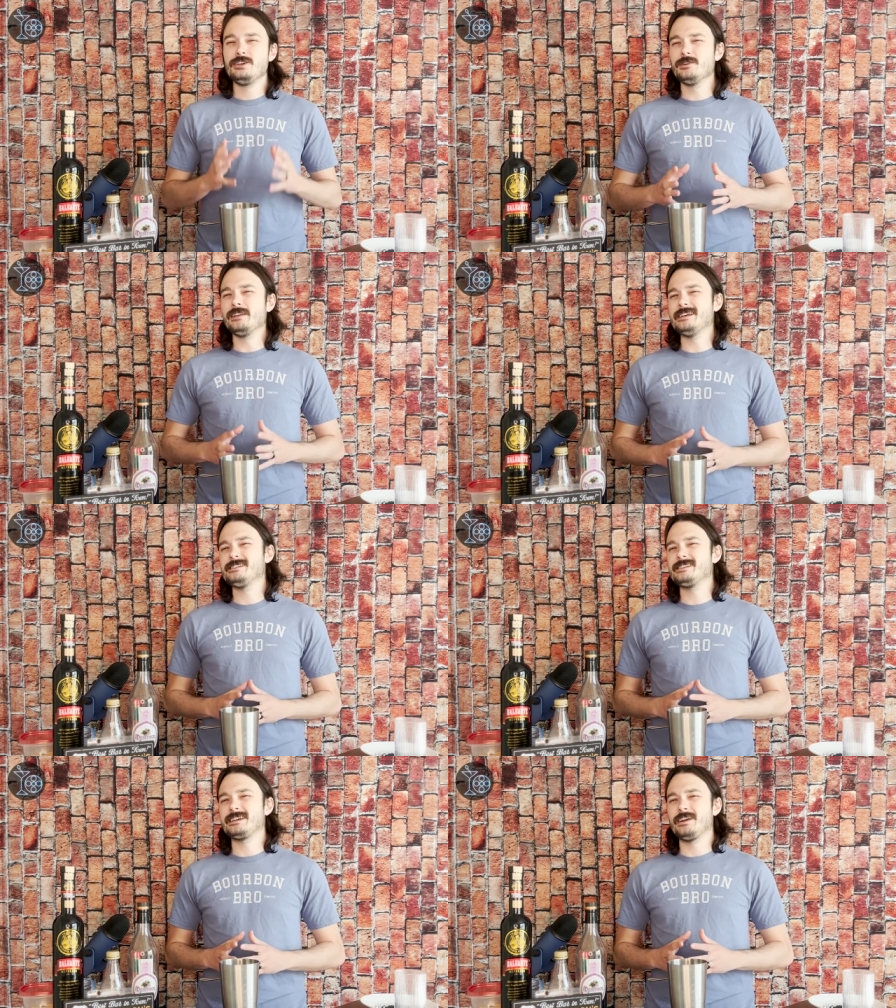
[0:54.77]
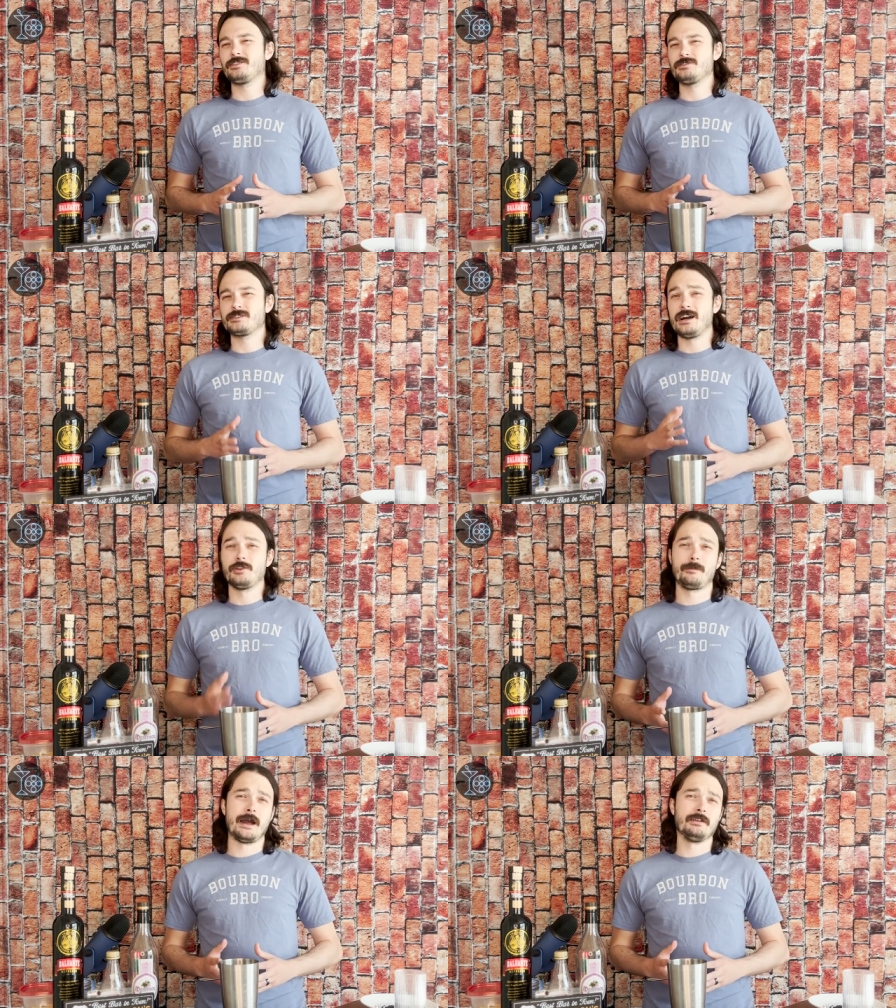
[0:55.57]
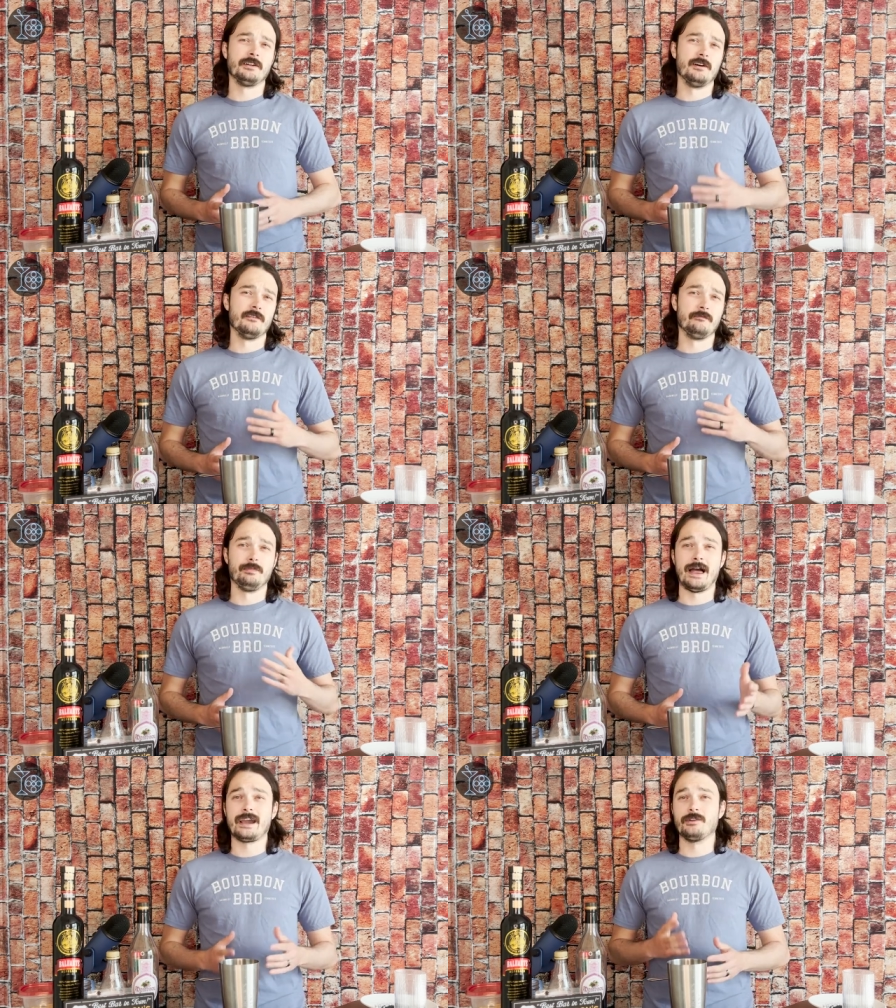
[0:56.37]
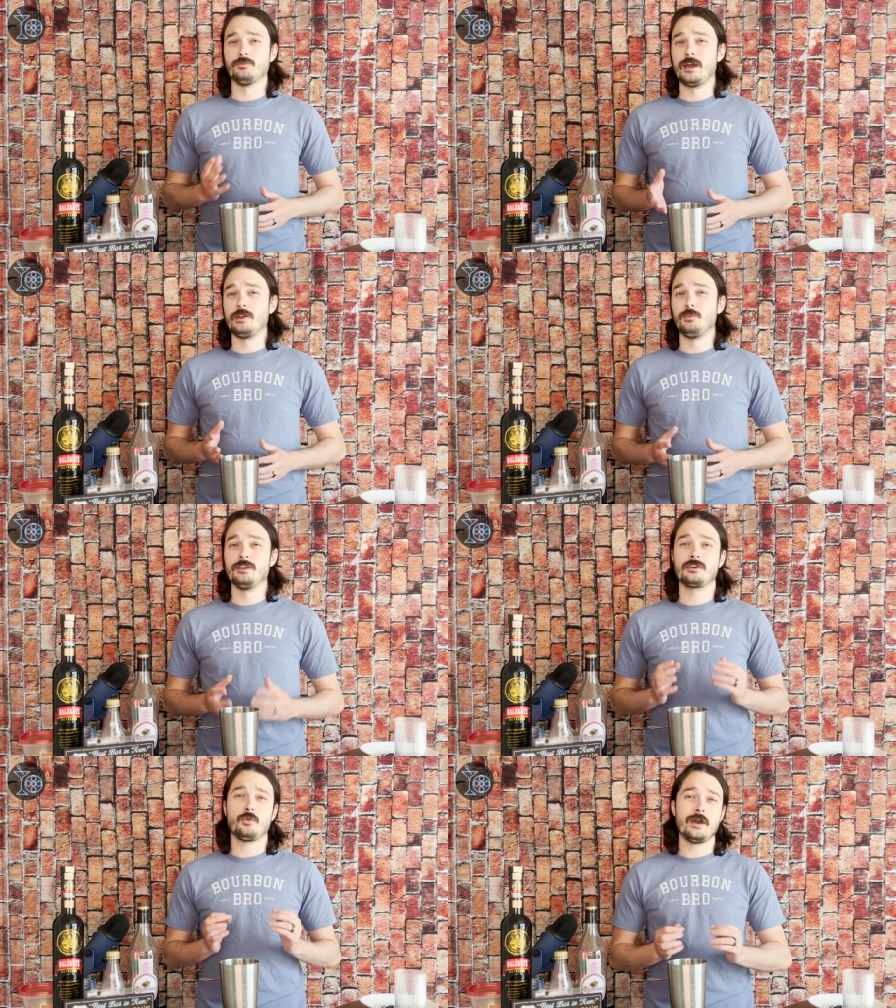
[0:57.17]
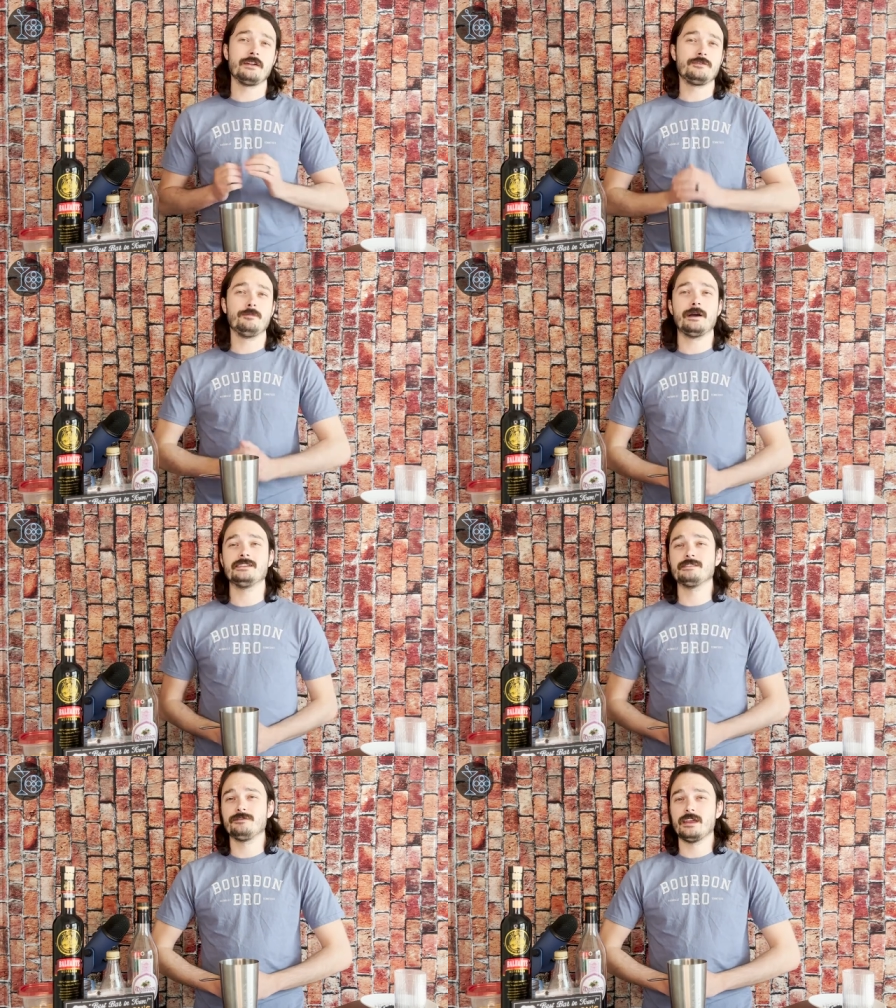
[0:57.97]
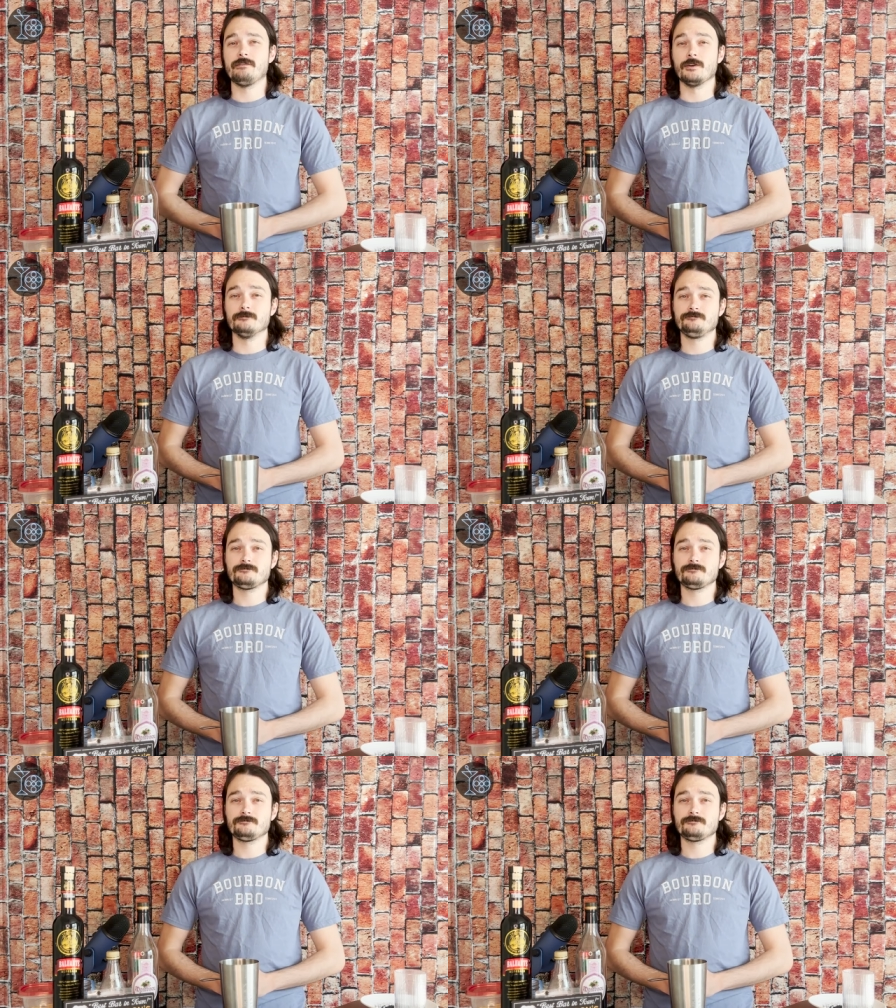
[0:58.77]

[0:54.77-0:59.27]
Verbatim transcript: utilizes the character's color palette of black and red with quite a few bites of flavor.